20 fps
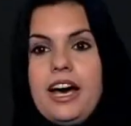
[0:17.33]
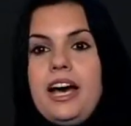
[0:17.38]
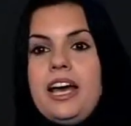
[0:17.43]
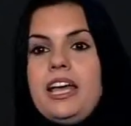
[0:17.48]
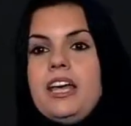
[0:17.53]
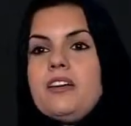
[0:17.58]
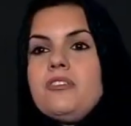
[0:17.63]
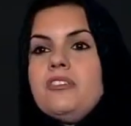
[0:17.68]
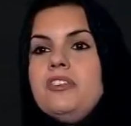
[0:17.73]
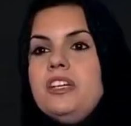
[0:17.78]

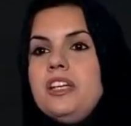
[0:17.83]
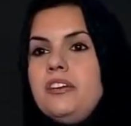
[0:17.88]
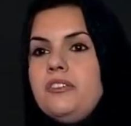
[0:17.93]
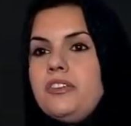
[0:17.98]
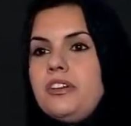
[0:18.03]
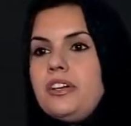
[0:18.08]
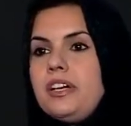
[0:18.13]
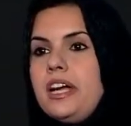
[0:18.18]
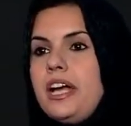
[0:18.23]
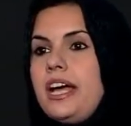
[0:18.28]
I have
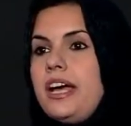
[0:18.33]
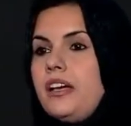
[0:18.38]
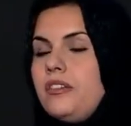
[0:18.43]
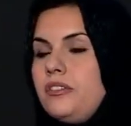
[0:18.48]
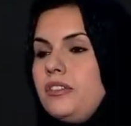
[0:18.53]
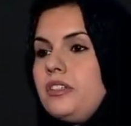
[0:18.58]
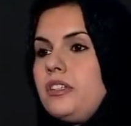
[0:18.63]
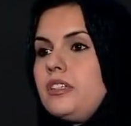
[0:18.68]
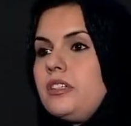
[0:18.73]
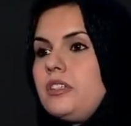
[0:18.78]
never,
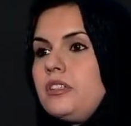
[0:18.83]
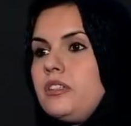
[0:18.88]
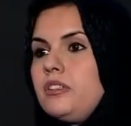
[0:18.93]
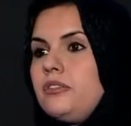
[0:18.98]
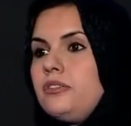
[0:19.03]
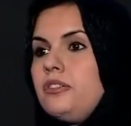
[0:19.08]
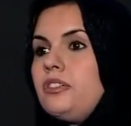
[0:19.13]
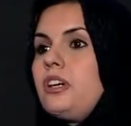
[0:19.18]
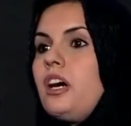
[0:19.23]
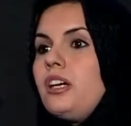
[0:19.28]
ever
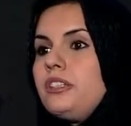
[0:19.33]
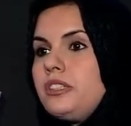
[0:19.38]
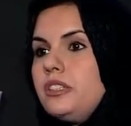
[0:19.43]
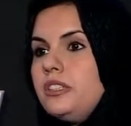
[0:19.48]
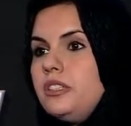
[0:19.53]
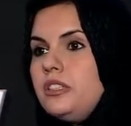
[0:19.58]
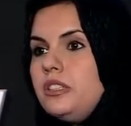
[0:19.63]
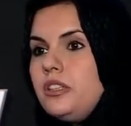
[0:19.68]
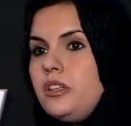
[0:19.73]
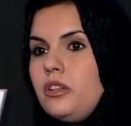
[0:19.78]

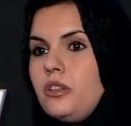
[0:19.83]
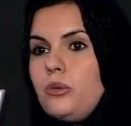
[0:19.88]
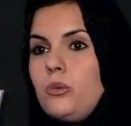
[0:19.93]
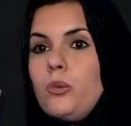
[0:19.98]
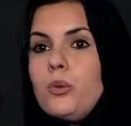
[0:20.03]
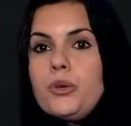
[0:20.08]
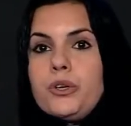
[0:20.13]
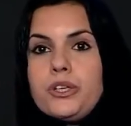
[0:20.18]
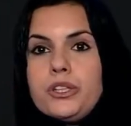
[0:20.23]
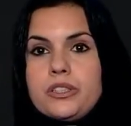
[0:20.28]
forgotten the
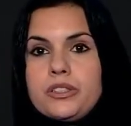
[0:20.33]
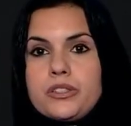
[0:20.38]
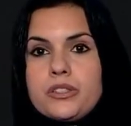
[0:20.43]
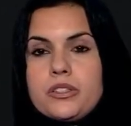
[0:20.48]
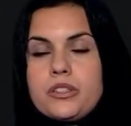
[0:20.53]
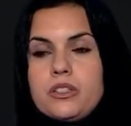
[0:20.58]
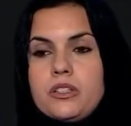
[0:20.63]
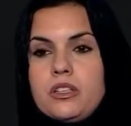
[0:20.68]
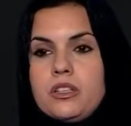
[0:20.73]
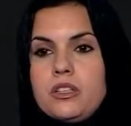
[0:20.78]

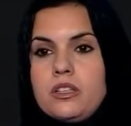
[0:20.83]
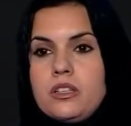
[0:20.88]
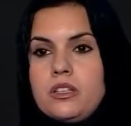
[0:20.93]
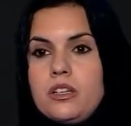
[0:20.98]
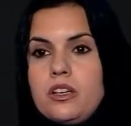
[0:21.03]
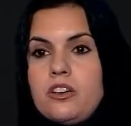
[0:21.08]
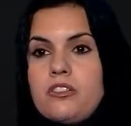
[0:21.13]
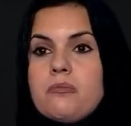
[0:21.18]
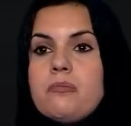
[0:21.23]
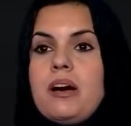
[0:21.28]
words
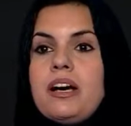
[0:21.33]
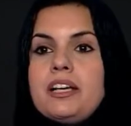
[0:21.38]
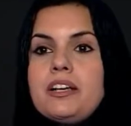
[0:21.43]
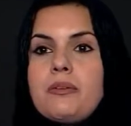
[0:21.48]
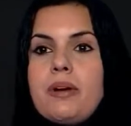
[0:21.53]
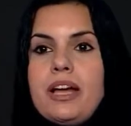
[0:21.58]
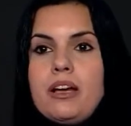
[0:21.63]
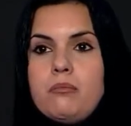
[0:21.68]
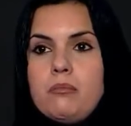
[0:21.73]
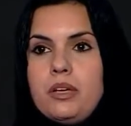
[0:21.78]
of my
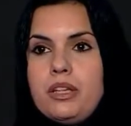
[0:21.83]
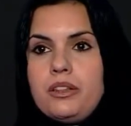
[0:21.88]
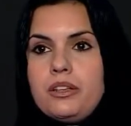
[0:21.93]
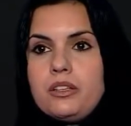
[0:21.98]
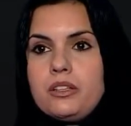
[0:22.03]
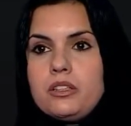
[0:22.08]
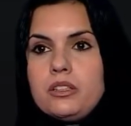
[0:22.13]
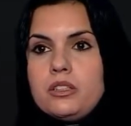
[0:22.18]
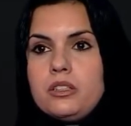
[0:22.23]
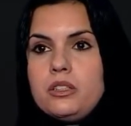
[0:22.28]

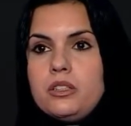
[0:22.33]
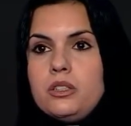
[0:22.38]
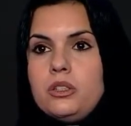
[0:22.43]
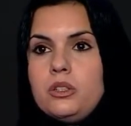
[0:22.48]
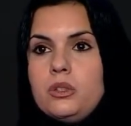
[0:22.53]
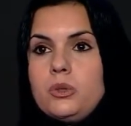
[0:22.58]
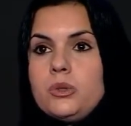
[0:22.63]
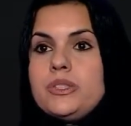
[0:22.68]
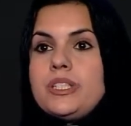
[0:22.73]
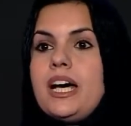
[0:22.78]
grandmother,
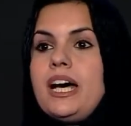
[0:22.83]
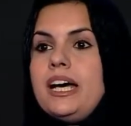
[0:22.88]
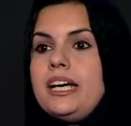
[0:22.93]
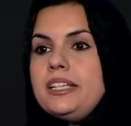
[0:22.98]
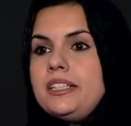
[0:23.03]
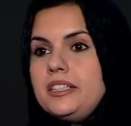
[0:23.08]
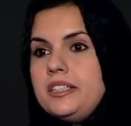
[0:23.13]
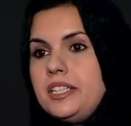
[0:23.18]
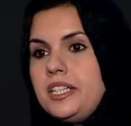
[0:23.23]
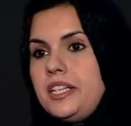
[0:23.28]
who
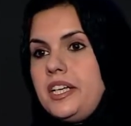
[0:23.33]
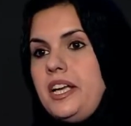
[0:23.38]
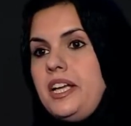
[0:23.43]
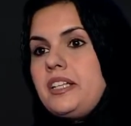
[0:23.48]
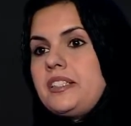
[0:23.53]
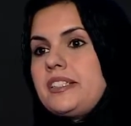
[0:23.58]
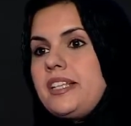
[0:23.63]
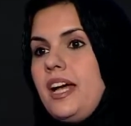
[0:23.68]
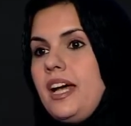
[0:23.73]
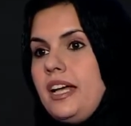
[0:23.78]
died in her
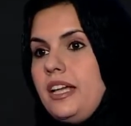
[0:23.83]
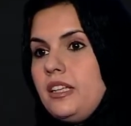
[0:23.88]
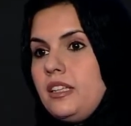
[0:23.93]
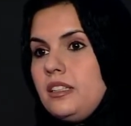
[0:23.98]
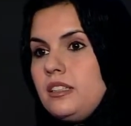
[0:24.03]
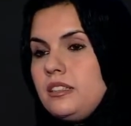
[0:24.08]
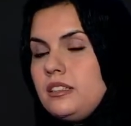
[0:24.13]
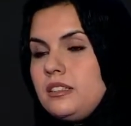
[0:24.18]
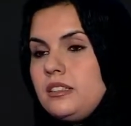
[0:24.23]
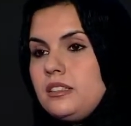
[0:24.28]
exile.